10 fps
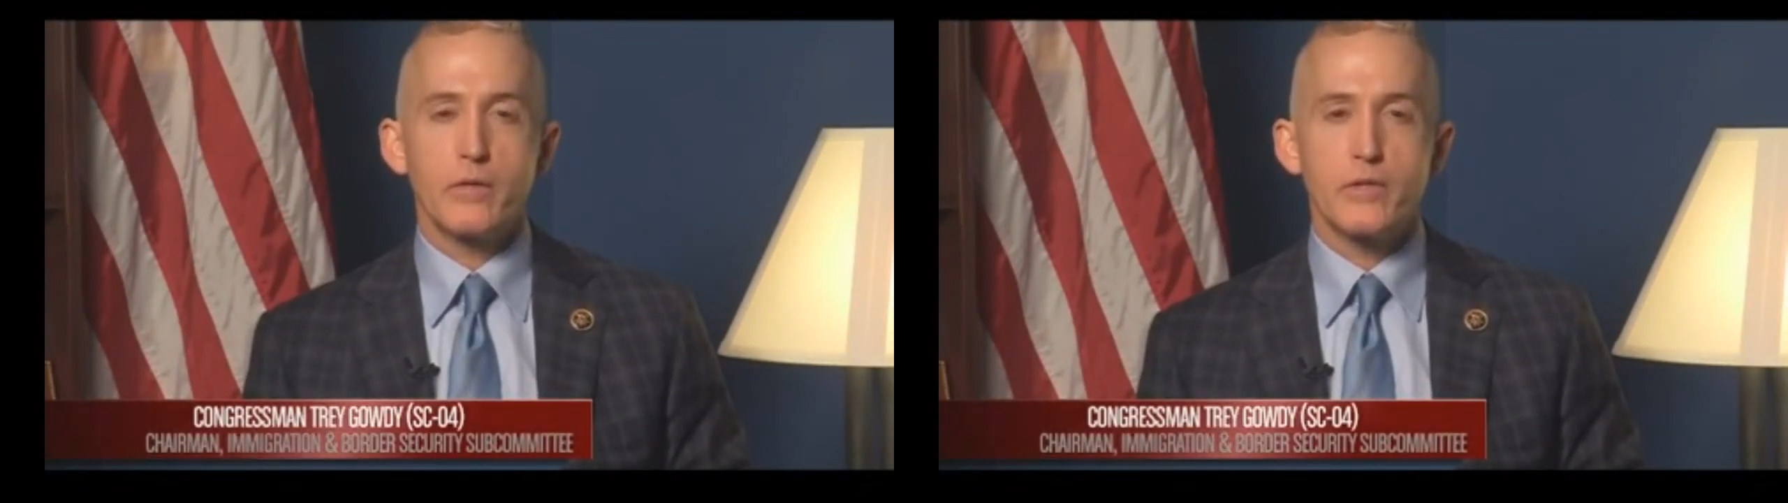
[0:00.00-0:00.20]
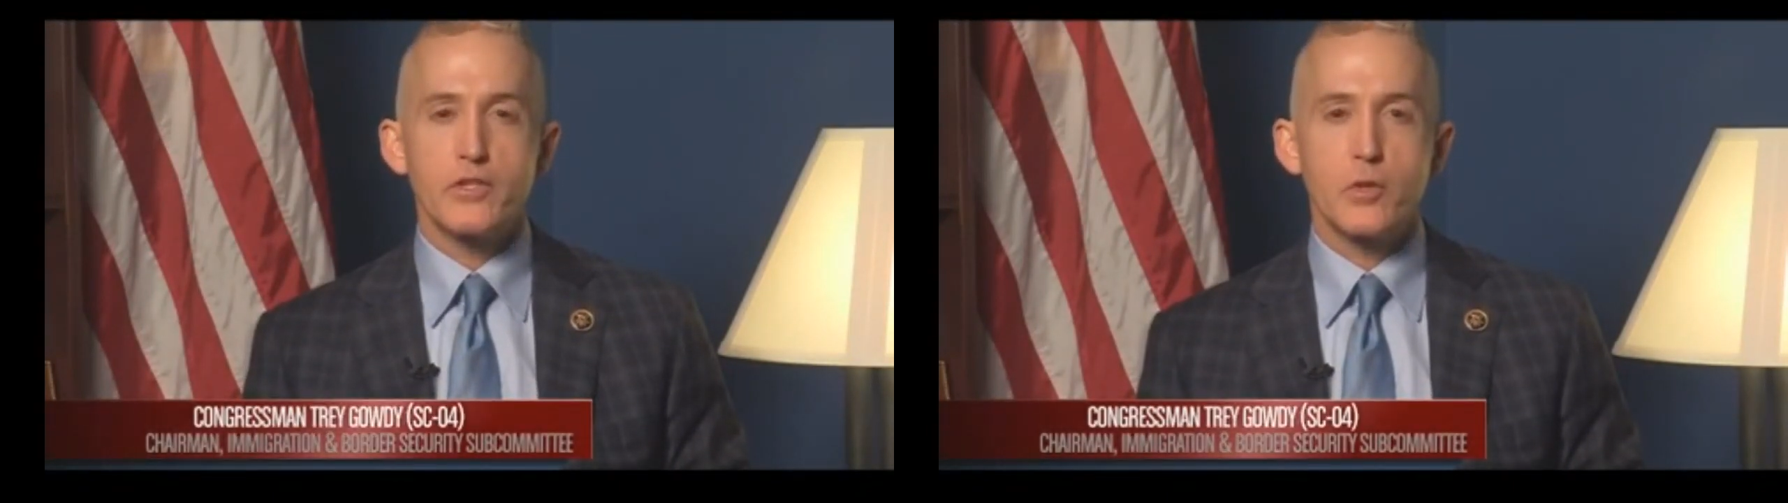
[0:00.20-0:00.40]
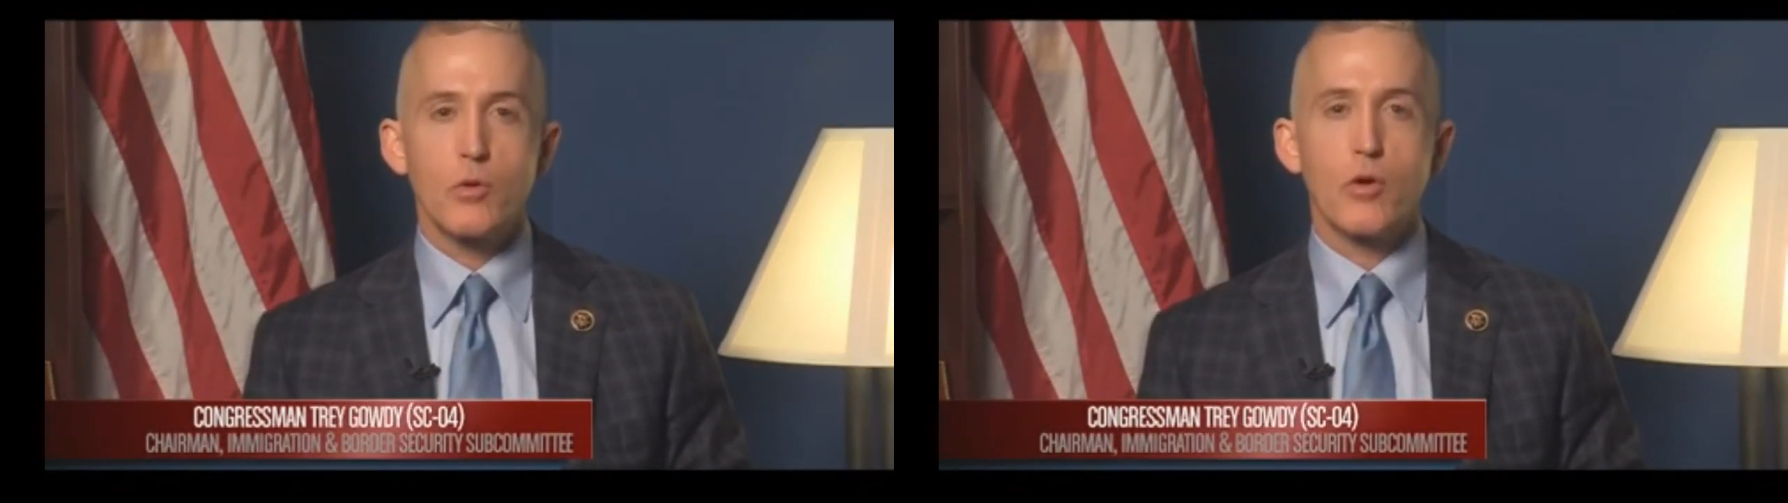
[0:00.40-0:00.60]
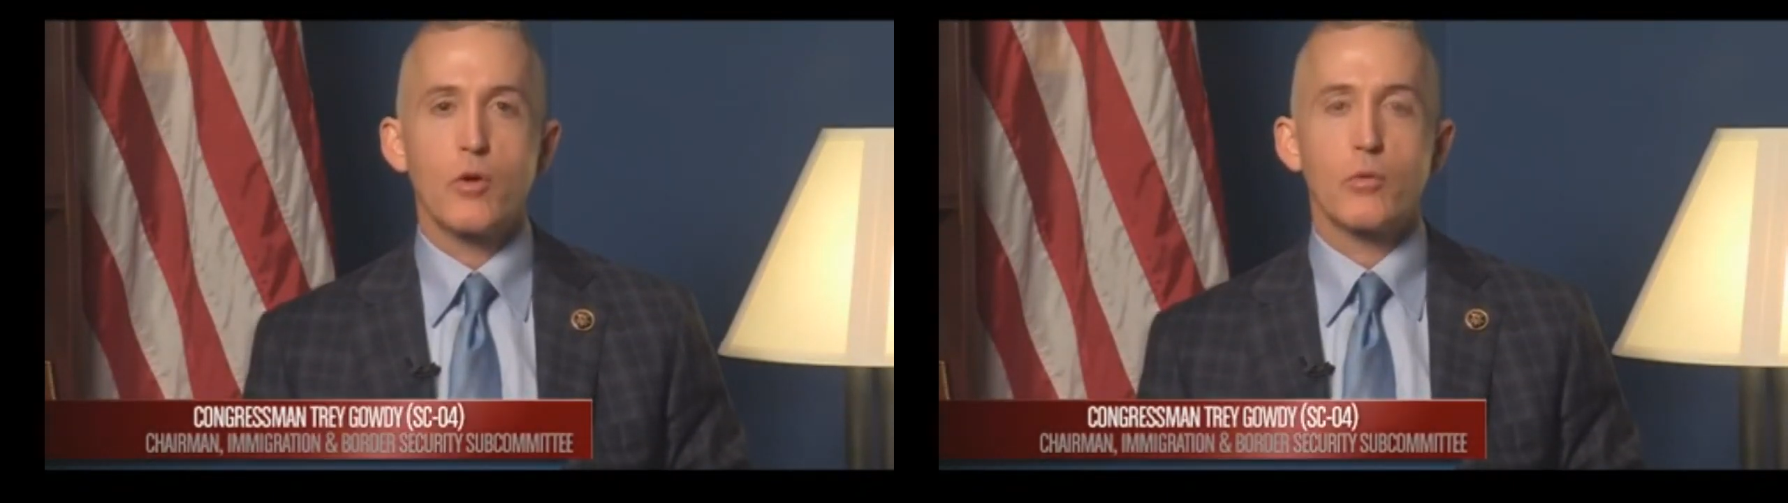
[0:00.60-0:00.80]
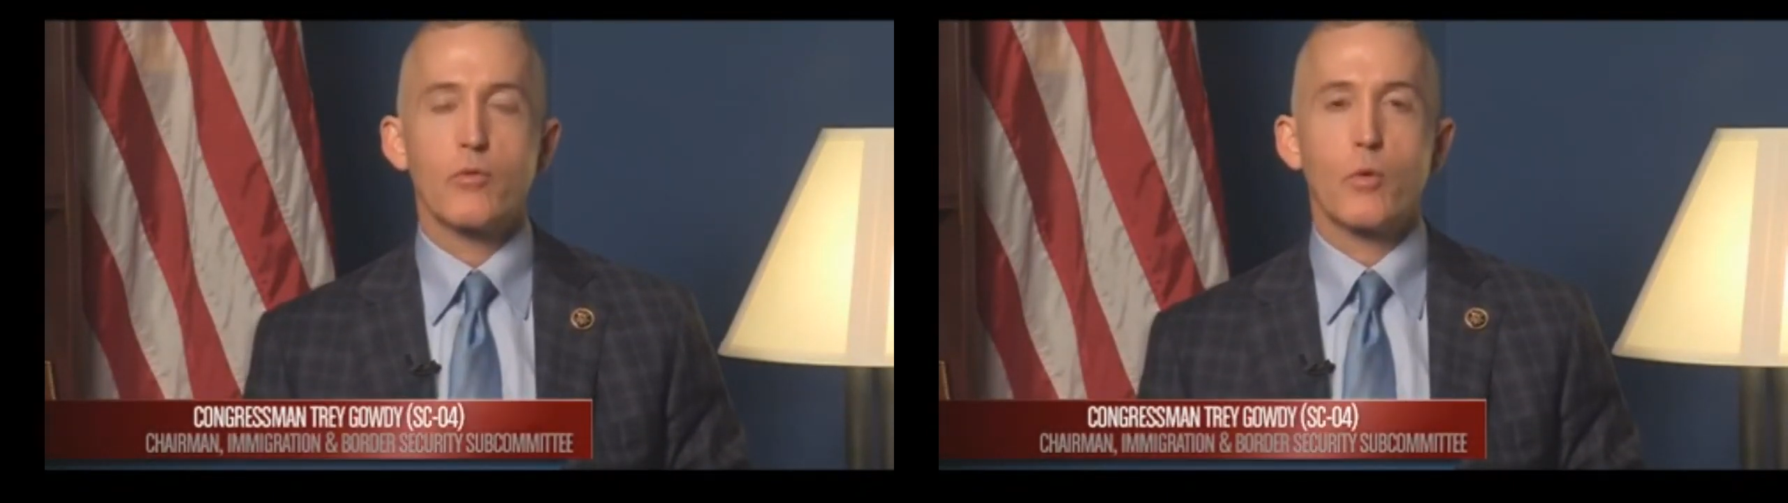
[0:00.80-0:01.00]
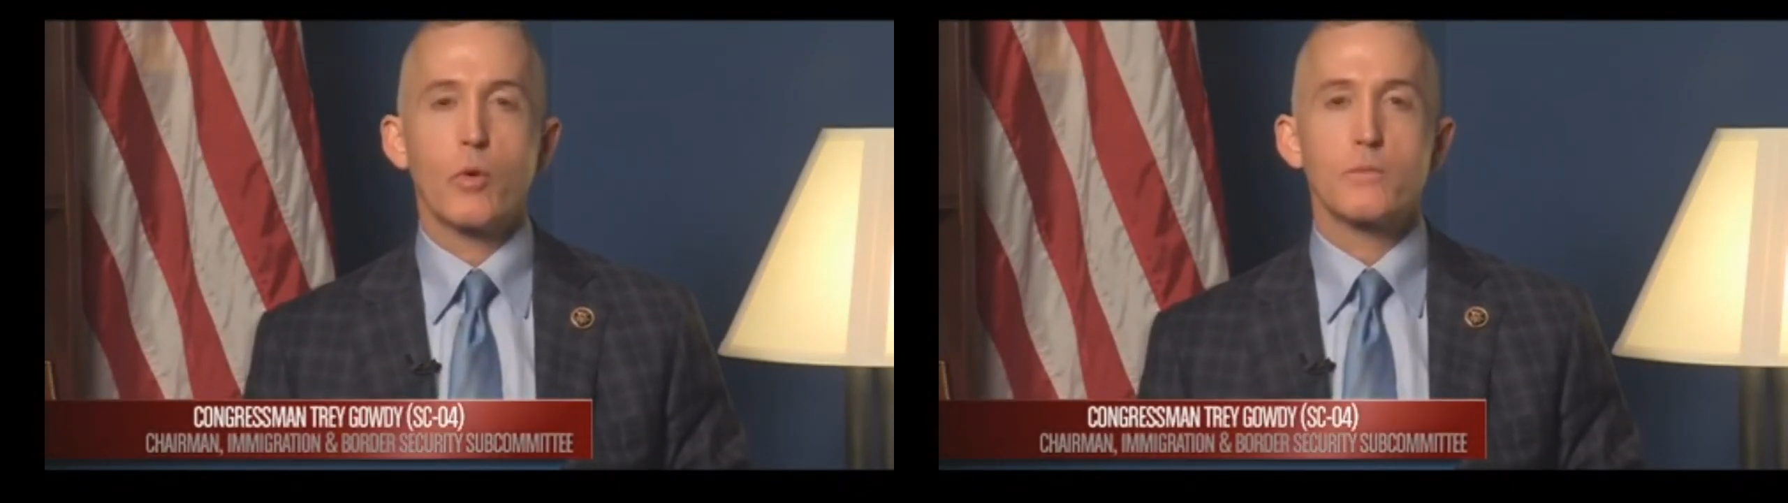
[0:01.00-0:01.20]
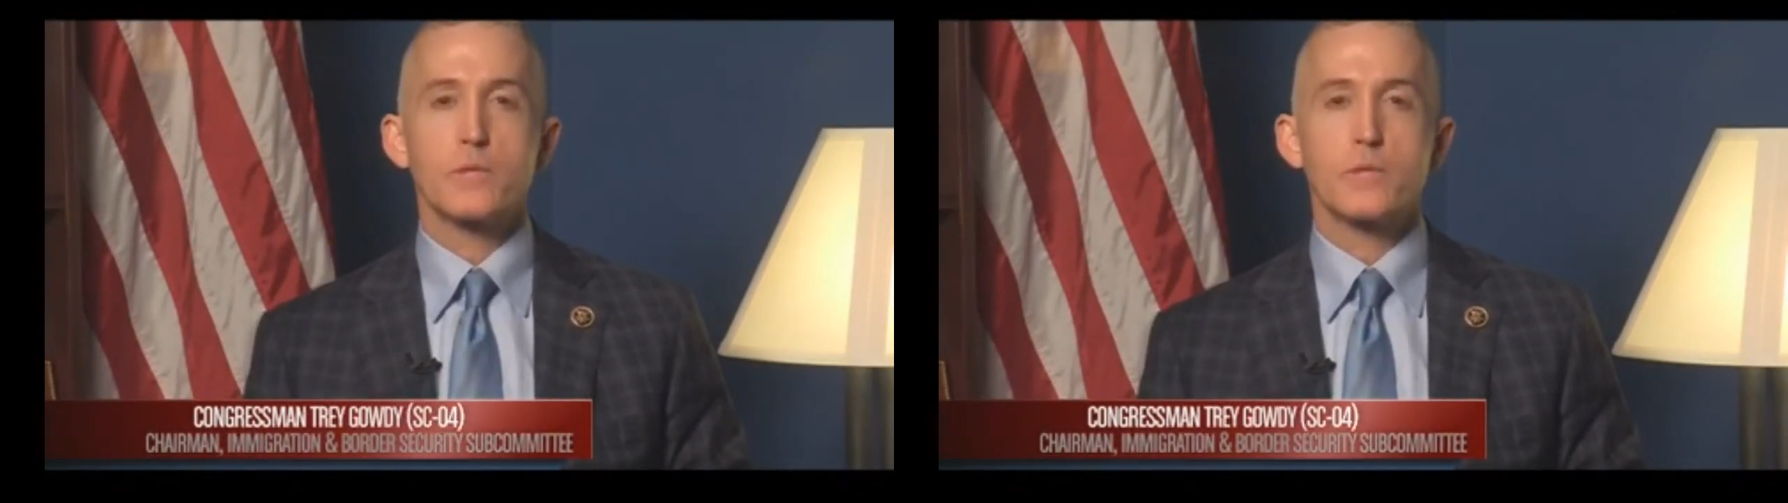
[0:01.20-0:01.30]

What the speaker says: of the so-called reform.